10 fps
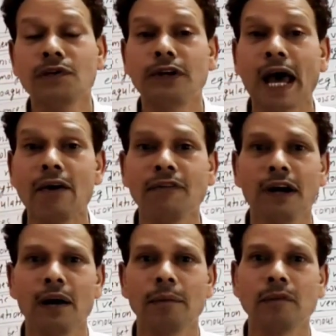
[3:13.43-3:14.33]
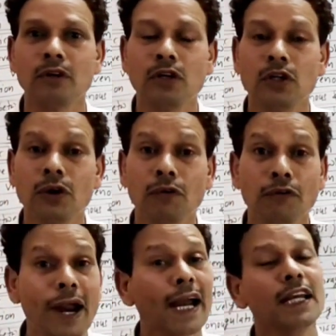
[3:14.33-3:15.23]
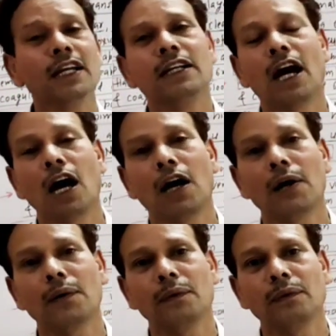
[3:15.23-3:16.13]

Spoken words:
of diaphragm, the phrenic nerve,